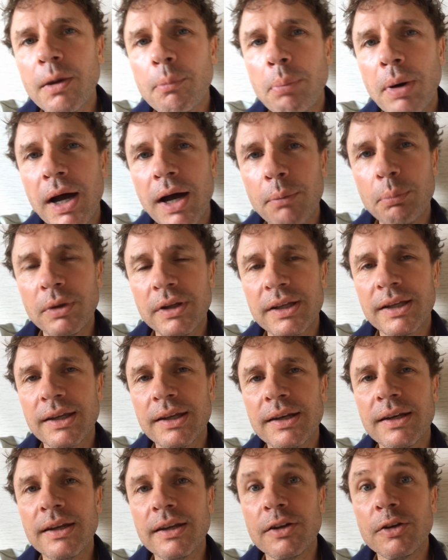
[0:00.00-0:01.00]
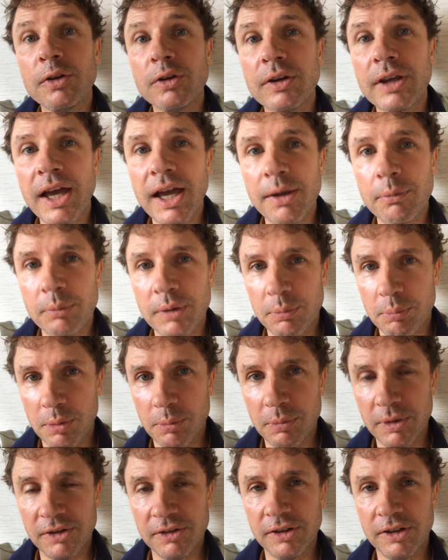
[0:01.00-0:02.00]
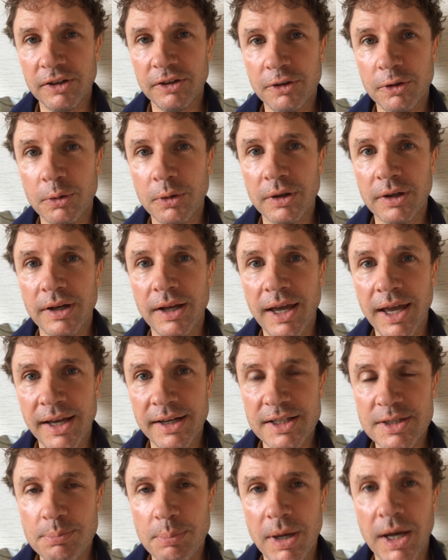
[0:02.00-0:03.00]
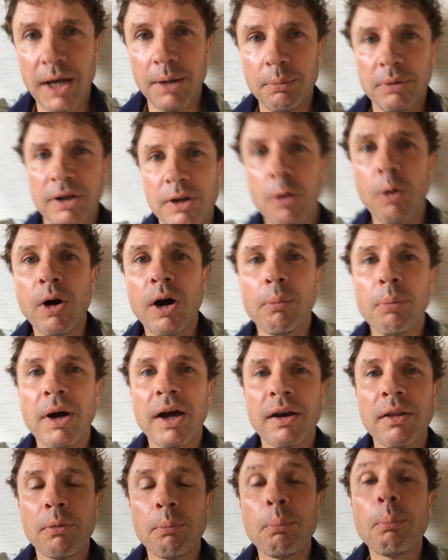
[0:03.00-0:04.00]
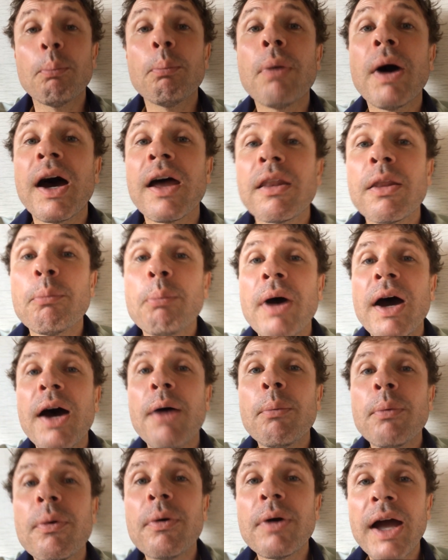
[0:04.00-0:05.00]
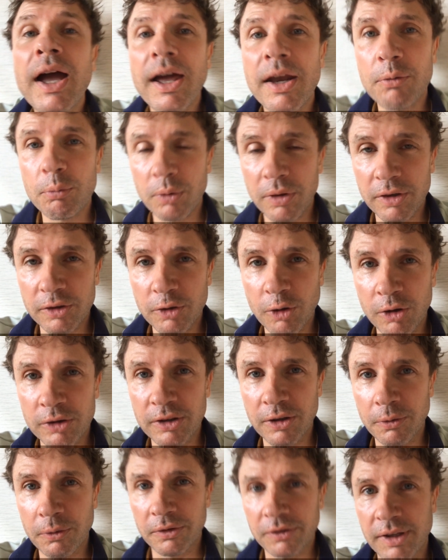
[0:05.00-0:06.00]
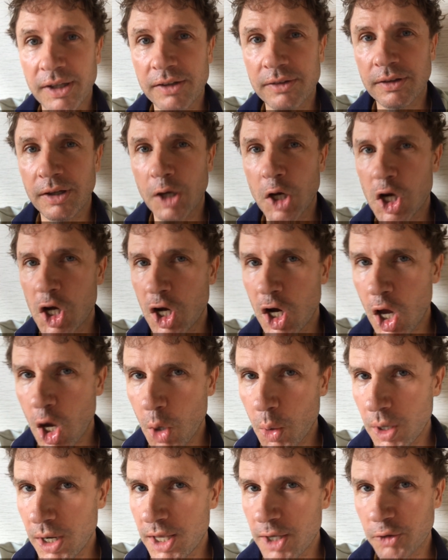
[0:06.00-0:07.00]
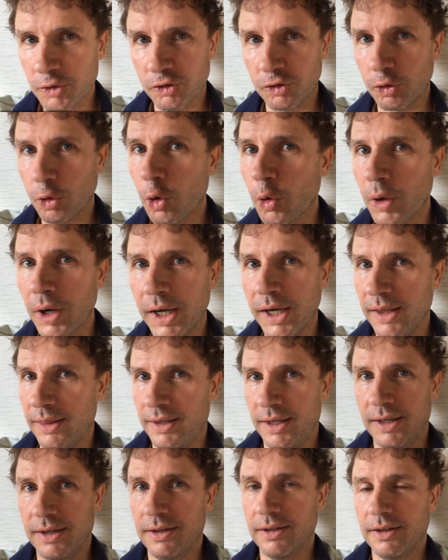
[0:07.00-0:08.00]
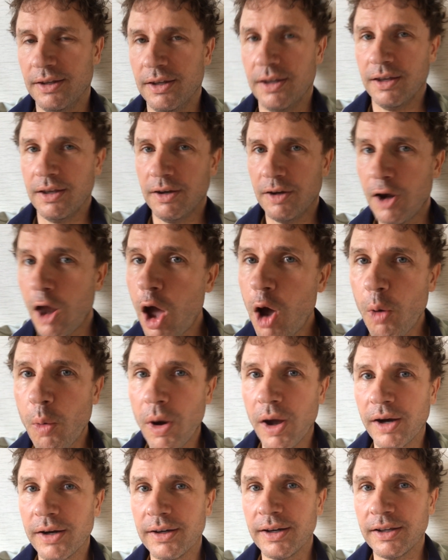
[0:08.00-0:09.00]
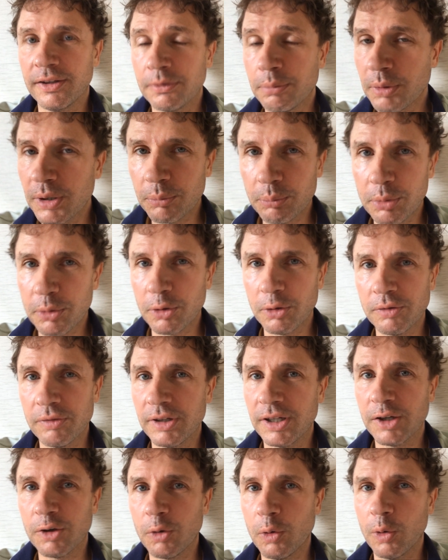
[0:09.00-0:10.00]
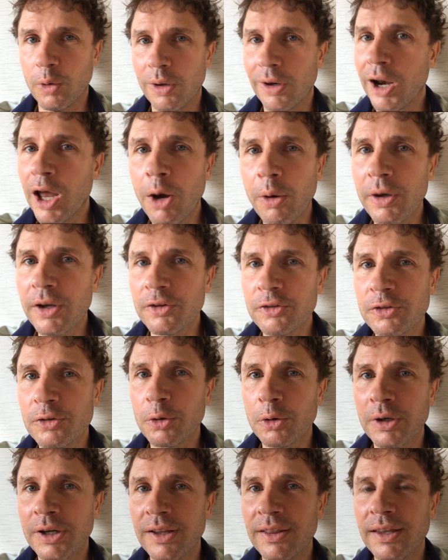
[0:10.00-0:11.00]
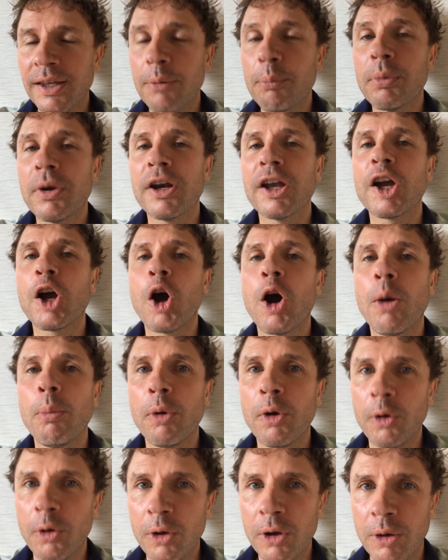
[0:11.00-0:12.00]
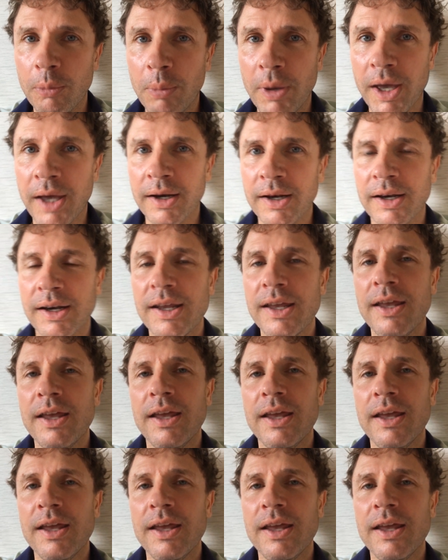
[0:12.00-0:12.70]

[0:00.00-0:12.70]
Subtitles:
publican who gave me permission to do it at his pub in a quiet part of the pub, and where the doctor was there. So no one else saw anything. No one. It's been proven in court. No one else saw anything, but a cop heard about it